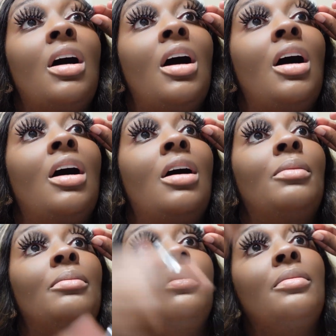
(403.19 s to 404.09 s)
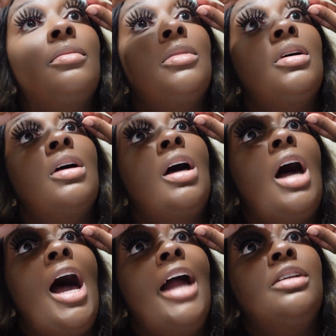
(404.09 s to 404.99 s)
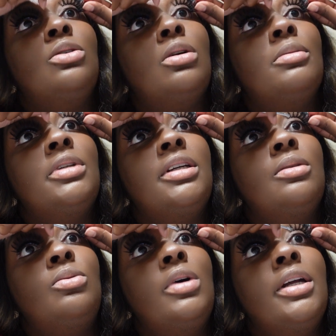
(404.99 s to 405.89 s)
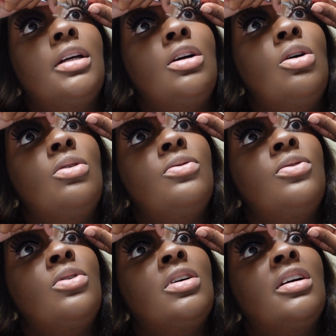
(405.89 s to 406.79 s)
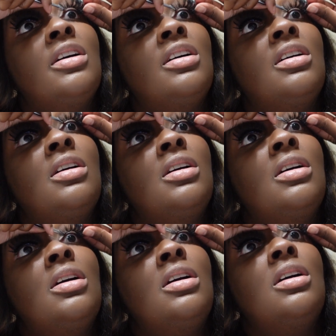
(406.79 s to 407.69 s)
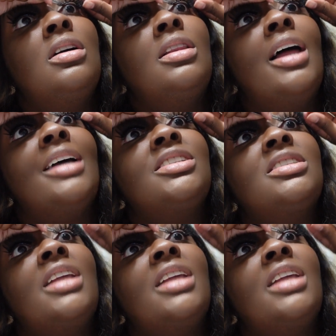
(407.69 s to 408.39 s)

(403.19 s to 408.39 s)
I normally wouldn't go for lashes